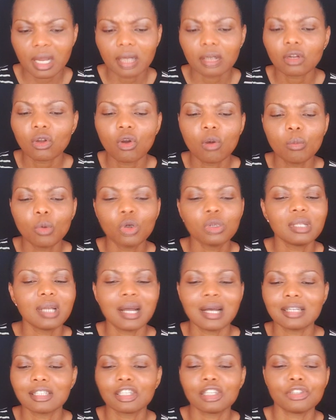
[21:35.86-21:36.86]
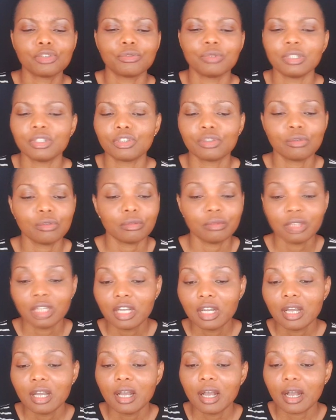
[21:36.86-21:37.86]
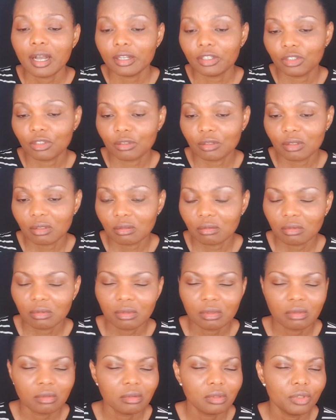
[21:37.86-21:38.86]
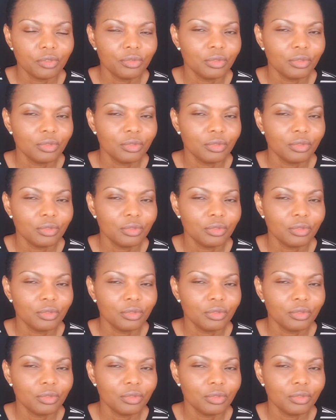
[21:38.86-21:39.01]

come under accessories. So if